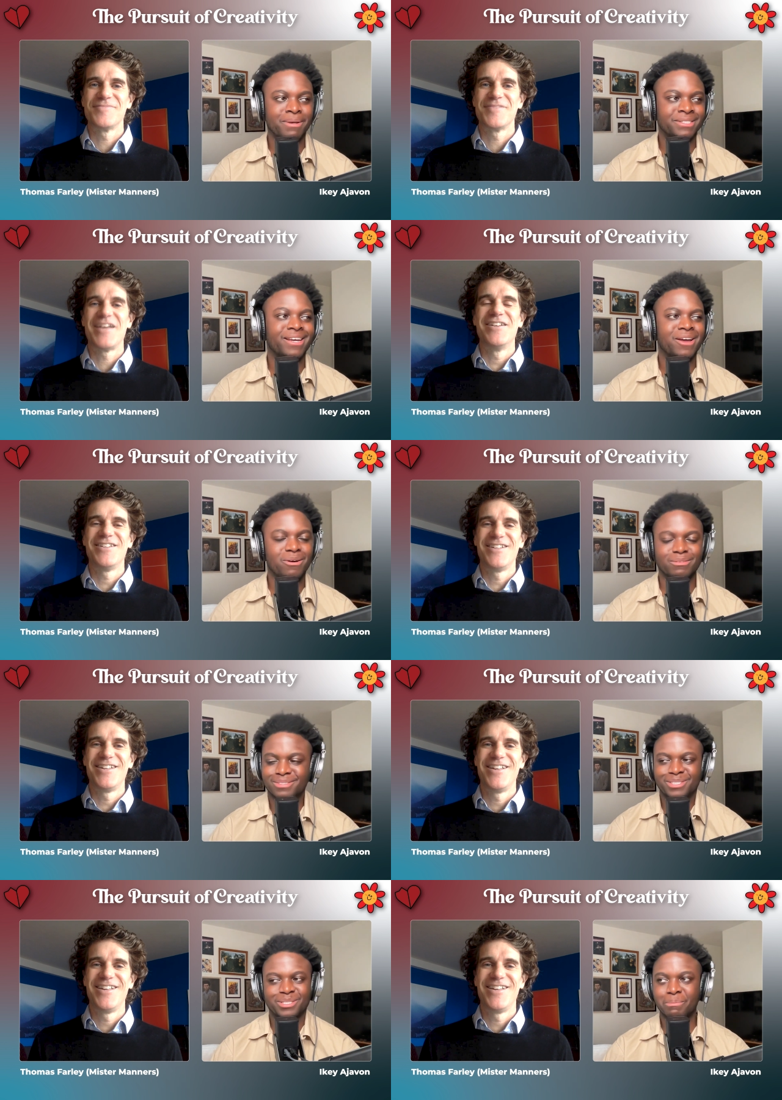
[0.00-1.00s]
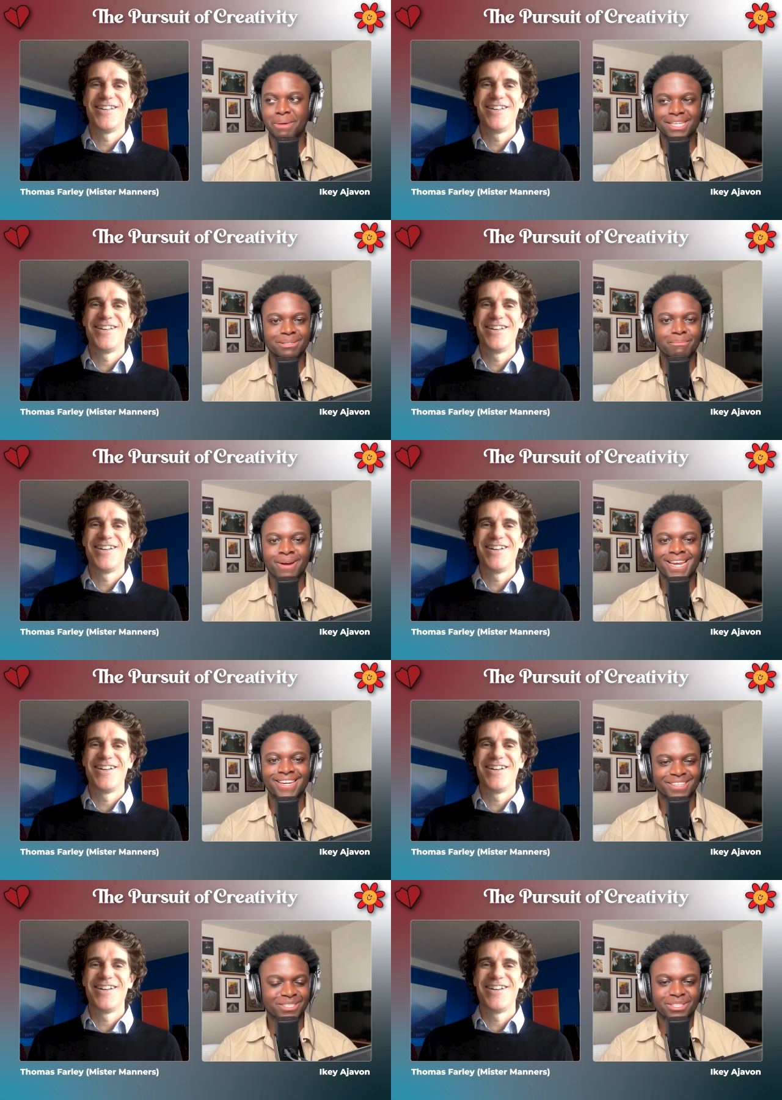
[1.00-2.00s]
Speaker 1: I was like, oh, this is an amazing
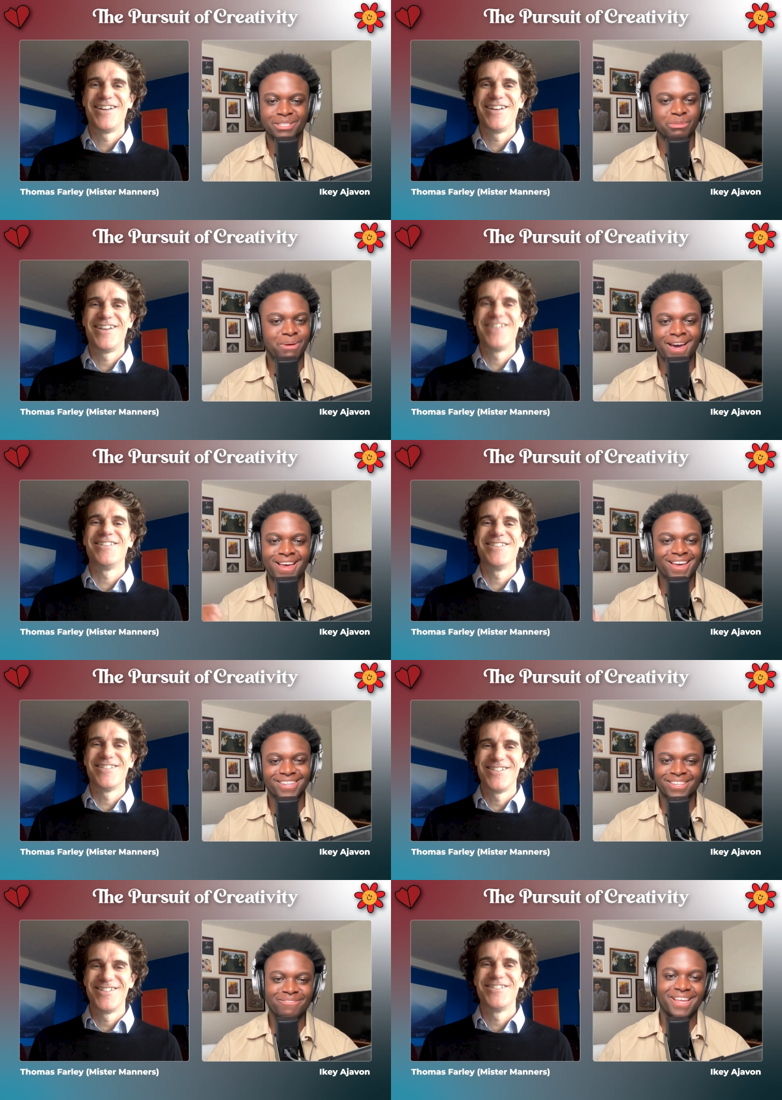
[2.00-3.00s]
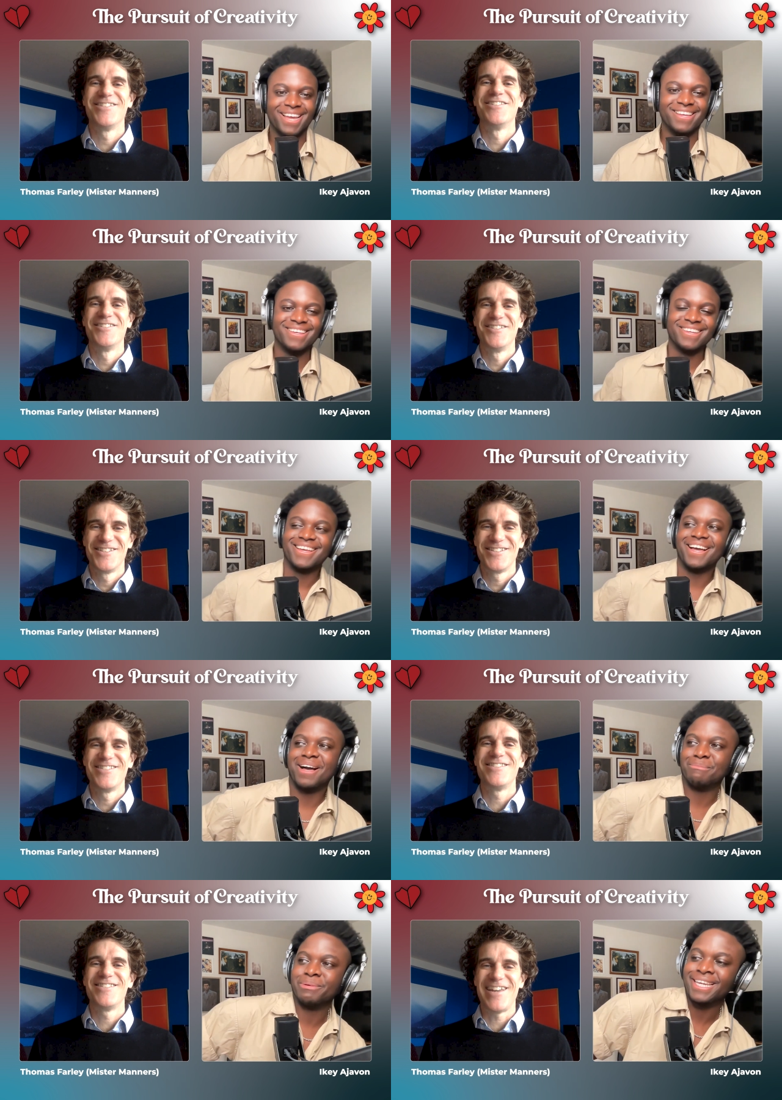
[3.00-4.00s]
branding. This is spot That's on. I love that.
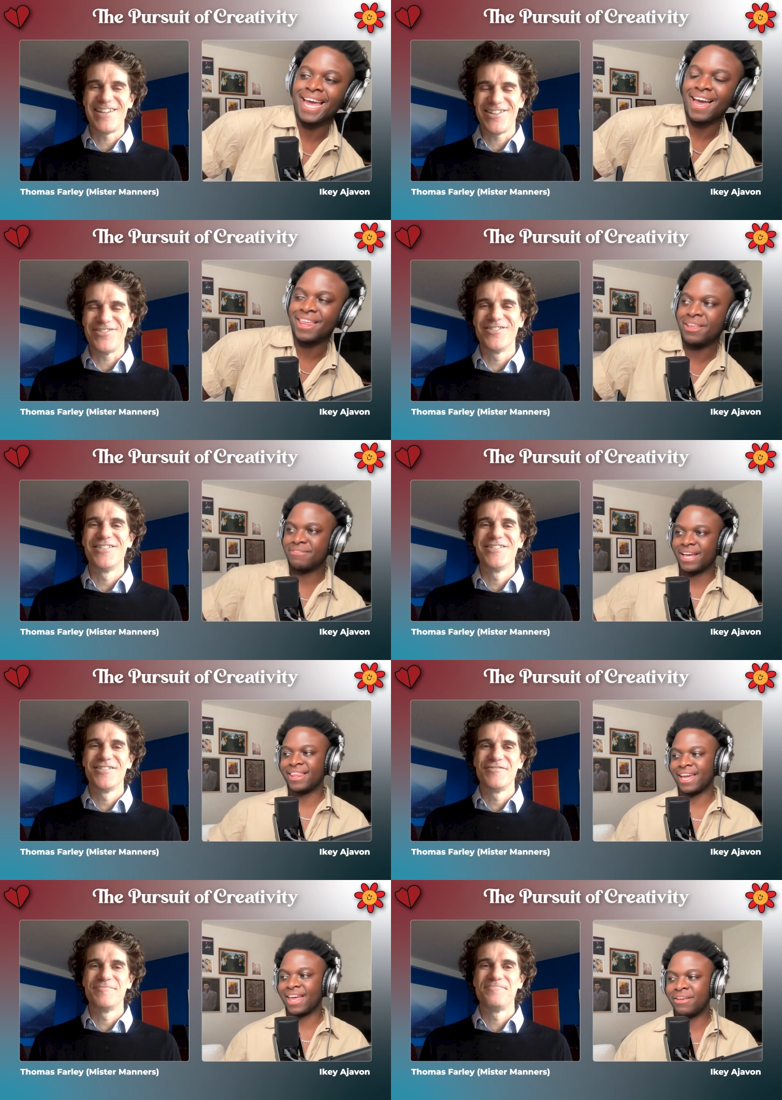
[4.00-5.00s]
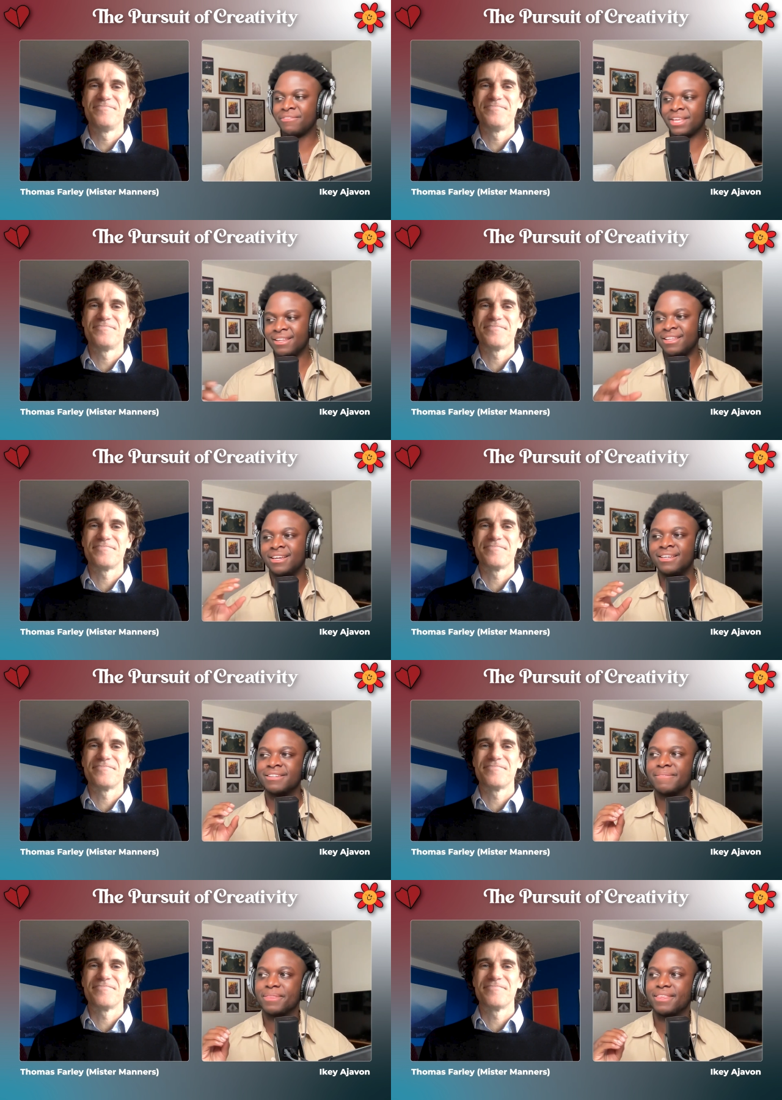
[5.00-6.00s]
Um, but yeah, I love. I like. I love
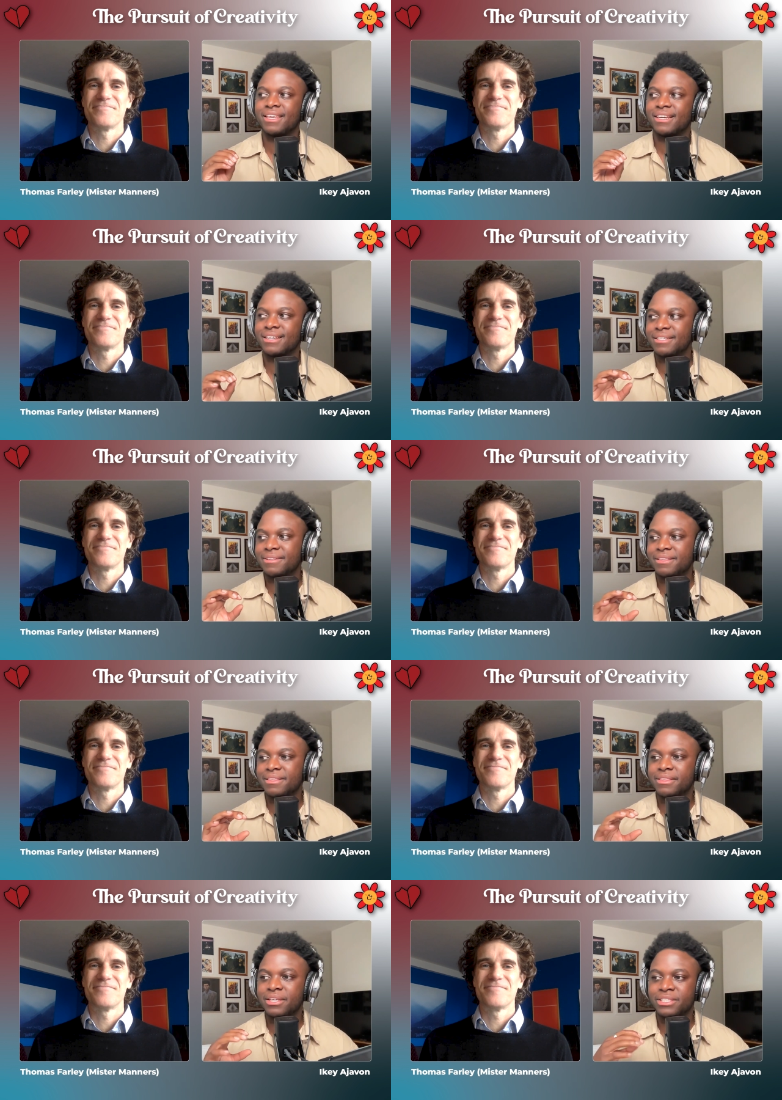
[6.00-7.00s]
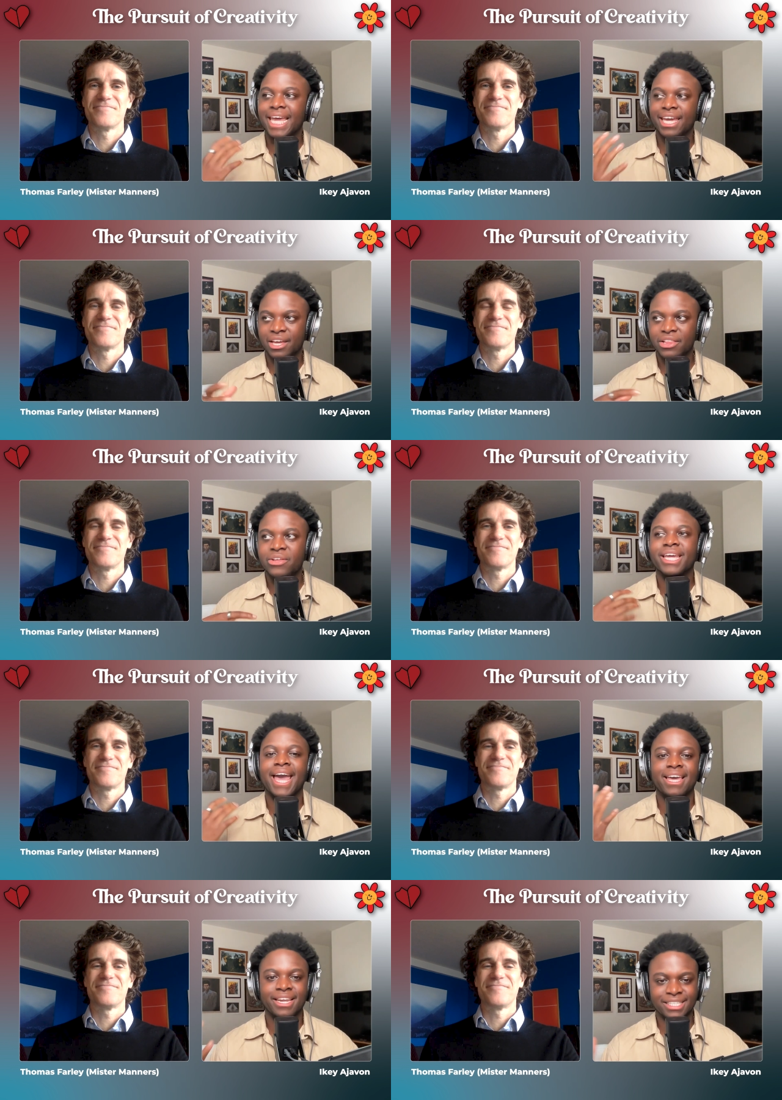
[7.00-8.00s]
the the the taking a look
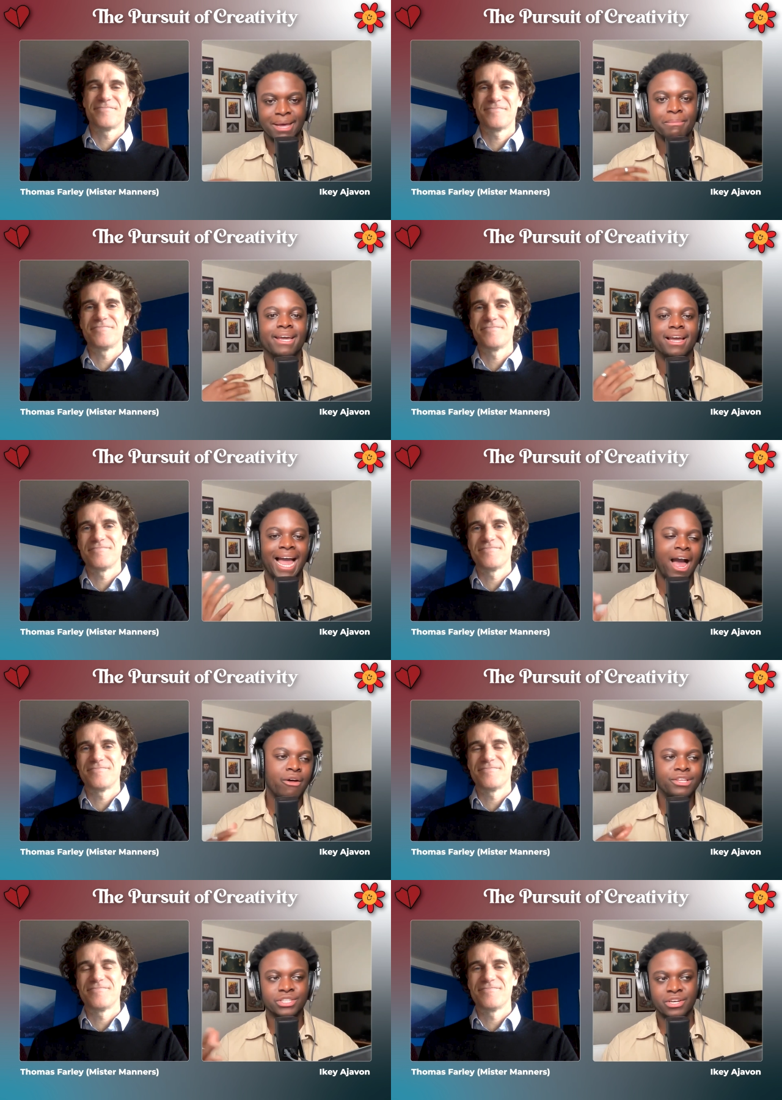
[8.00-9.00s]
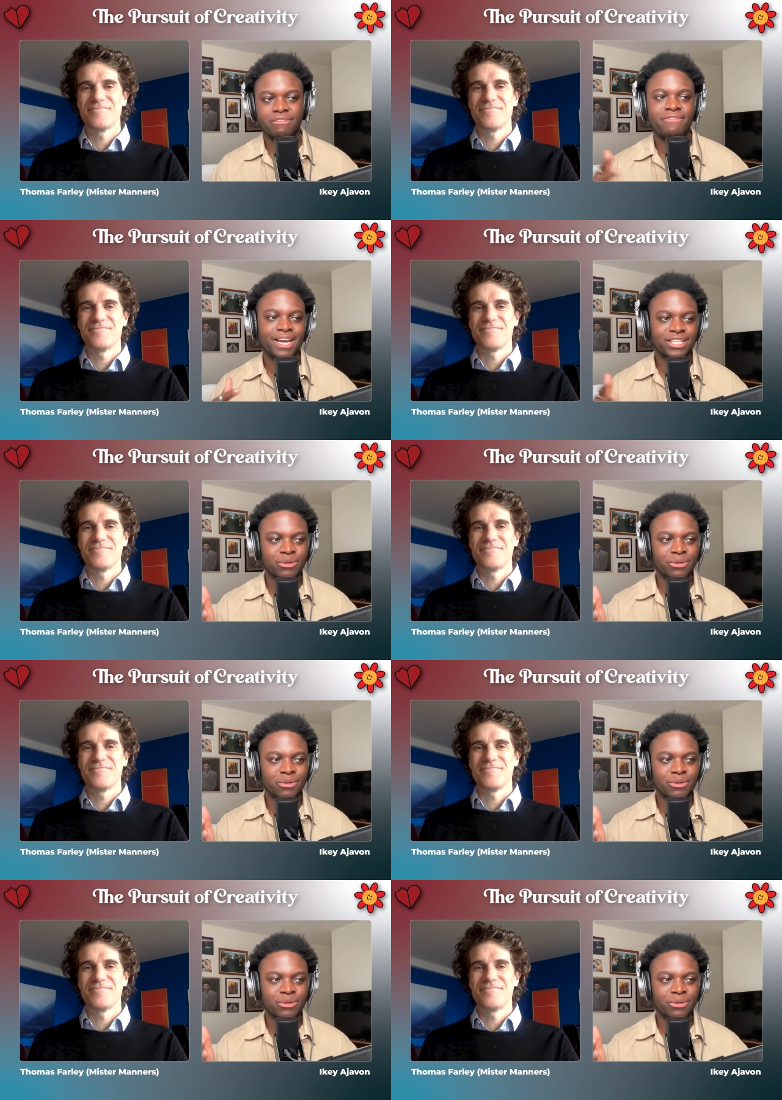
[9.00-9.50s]
at and examining how this could affect